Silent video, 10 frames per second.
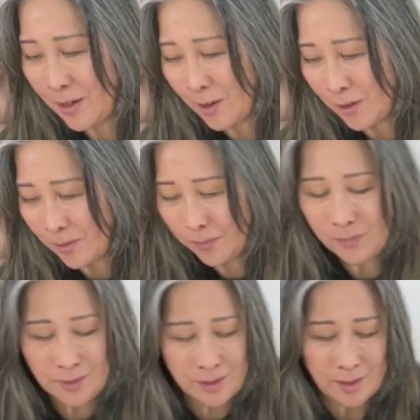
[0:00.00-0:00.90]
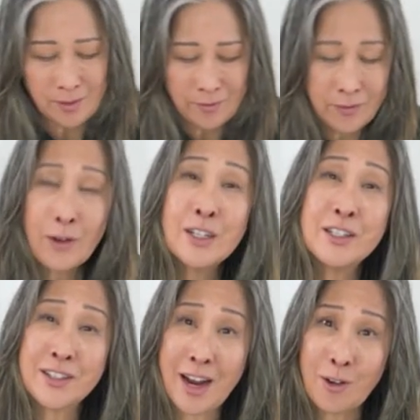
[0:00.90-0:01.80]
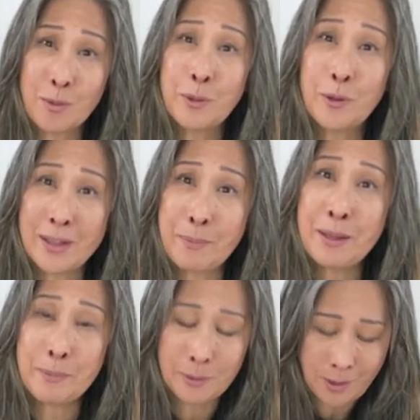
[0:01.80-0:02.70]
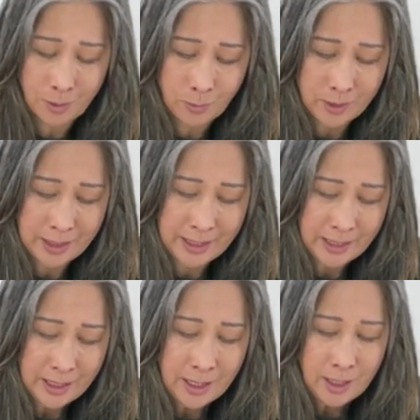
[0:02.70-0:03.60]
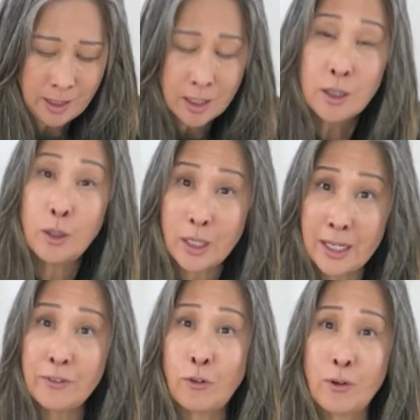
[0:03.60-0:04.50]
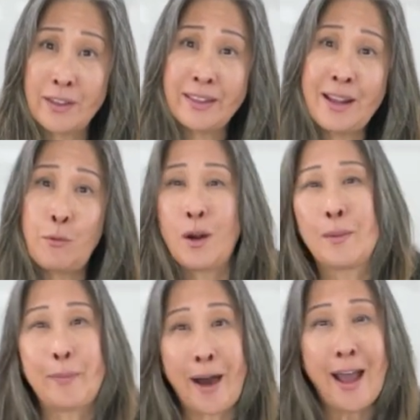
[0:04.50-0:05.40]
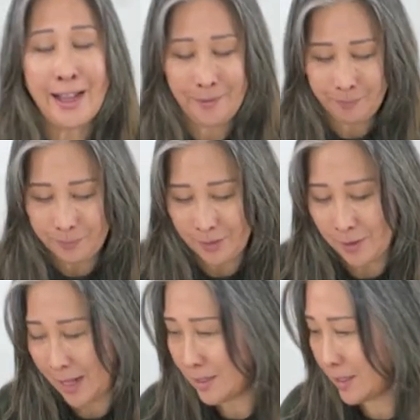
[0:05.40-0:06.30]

are very desirable, that people are really looking for, that they want to buy. I mean, I